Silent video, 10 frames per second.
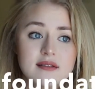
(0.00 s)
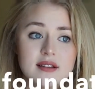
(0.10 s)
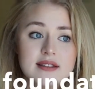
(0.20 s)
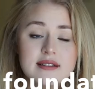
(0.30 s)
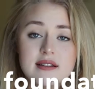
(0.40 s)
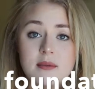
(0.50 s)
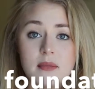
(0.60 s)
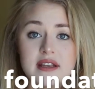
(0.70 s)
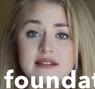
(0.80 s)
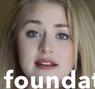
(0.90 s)
This is an
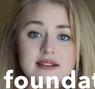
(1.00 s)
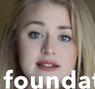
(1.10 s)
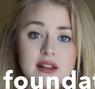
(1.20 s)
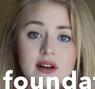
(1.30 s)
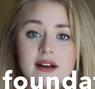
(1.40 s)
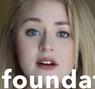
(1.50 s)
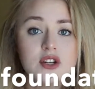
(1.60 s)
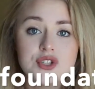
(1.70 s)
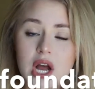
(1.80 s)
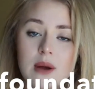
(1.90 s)
amazing concealer.
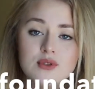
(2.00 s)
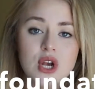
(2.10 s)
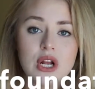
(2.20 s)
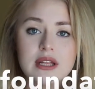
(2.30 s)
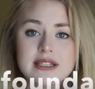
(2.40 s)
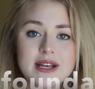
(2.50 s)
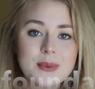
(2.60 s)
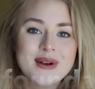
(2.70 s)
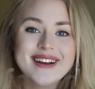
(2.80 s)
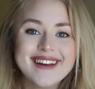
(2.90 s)
Good job, Charlotte
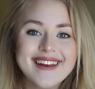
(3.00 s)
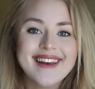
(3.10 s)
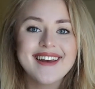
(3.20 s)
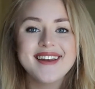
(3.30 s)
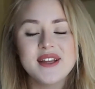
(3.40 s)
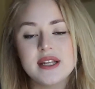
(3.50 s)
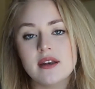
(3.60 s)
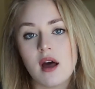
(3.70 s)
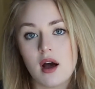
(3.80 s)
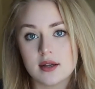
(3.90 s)
Tilbury. You
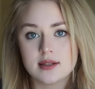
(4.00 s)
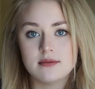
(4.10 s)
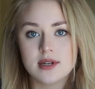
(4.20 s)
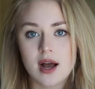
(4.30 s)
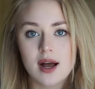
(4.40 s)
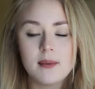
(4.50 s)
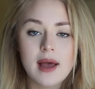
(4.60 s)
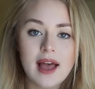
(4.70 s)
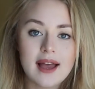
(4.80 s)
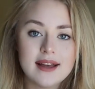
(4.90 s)
did an awesome job.
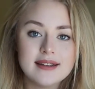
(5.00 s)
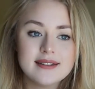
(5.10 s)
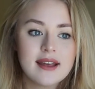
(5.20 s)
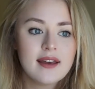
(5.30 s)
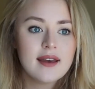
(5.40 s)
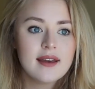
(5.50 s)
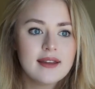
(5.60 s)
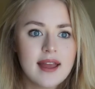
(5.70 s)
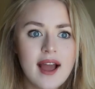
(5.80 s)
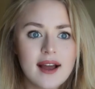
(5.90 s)
And
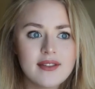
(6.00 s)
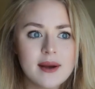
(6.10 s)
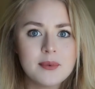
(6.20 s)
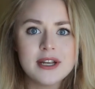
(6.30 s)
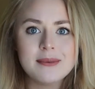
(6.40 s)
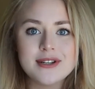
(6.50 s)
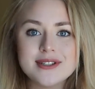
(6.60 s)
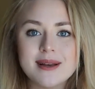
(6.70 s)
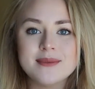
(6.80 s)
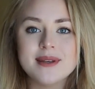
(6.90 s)
yeah, that pretty much
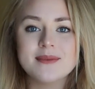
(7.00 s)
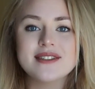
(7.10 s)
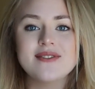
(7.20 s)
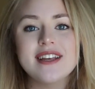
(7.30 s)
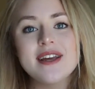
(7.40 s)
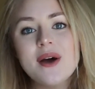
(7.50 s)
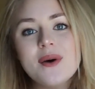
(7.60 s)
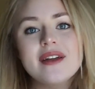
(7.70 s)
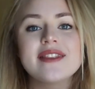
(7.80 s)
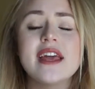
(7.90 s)
sums up this
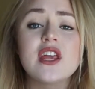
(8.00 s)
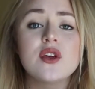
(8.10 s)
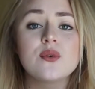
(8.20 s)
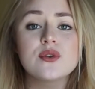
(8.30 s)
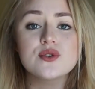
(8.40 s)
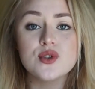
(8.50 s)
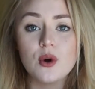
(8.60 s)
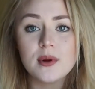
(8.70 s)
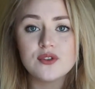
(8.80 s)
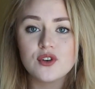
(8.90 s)
video. Thank you so
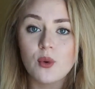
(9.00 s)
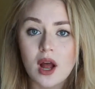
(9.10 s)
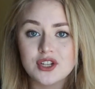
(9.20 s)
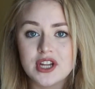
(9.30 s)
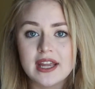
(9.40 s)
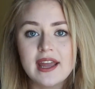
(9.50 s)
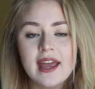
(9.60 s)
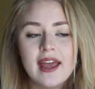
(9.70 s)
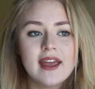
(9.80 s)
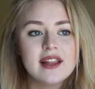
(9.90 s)
much for watching.
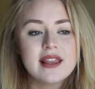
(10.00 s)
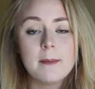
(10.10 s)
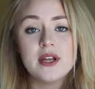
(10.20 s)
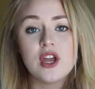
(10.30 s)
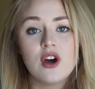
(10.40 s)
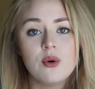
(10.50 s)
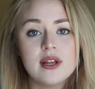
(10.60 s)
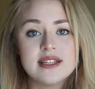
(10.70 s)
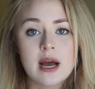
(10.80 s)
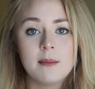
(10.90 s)
Let me know
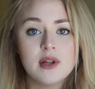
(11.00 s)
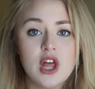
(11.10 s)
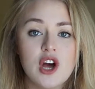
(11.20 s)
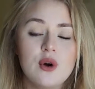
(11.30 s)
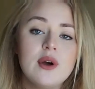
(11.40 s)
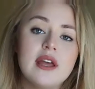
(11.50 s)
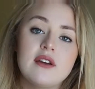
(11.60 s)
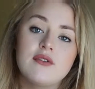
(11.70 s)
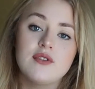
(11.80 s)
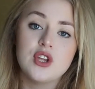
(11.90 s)
down below
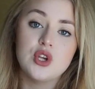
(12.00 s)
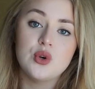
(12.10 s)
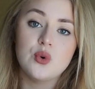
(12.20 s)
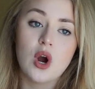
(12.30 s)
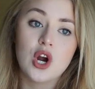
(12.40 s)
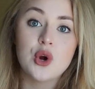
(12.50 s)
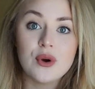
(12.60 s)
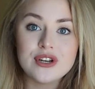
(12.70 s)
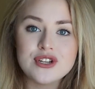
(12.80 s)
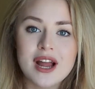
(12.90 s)
if you are
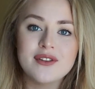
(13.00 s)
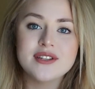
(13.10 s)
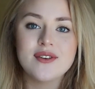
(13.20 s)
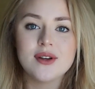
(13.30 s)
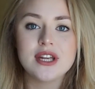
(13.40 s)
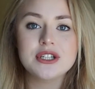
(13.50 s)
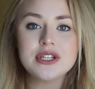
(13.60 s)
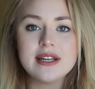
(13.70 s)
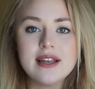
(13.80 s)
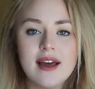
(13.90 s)
going to try out this
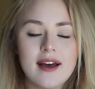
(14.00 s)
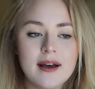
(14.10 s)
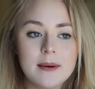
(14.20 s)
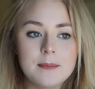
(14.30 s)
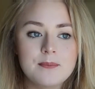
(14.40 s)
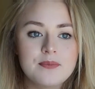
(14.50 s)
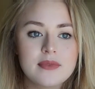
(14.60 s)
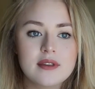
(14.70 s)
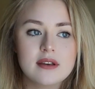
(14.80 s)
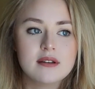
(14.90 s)
foundation.
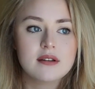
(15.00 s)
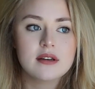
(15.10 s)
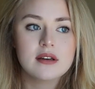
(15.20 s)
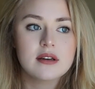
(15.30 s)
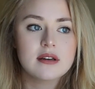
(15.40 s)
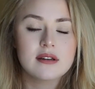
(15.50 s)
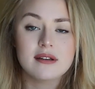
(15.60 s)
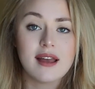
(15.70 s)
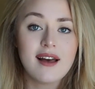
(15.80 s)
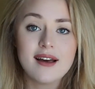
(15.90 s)

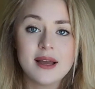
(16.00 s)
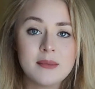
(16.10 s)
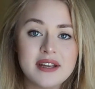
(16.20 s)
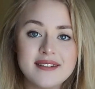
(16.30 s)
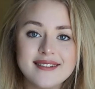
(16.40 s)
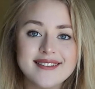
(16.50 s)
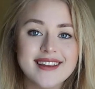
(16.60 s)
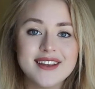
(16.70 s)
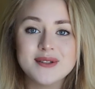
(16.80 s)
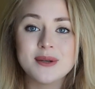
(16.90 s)
Yeah, I mean,
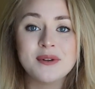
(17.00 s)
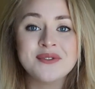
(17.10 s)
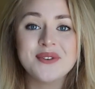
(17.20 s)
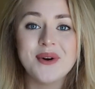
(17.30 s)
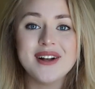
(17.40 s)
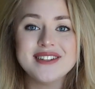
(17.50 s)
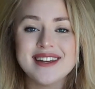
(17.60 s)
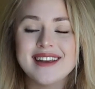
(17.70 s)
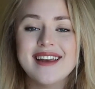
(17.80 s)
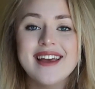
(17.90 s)
thank you so much for
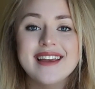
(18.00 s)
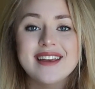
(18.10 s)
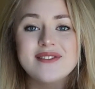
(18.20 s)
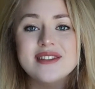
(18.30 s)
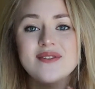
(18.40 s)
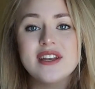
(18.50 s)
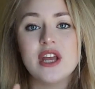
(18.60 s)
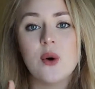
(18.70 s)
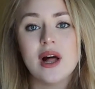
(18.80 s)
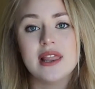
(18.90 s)
watching. Give this
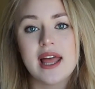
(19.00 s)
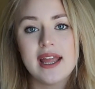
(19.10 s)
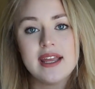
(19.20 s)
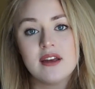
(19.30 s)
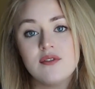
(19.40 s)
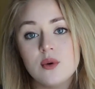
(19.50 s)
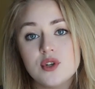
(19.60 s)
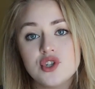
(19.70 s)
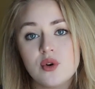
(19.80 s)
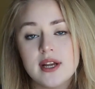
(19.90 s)
video a like if you
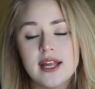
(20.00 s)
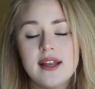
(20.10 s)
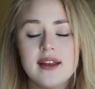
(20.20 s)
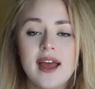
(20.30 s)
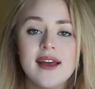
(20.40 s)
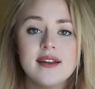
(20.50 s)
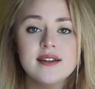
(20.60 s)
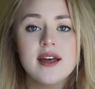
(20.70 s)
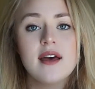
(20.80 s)
enjoyed it, and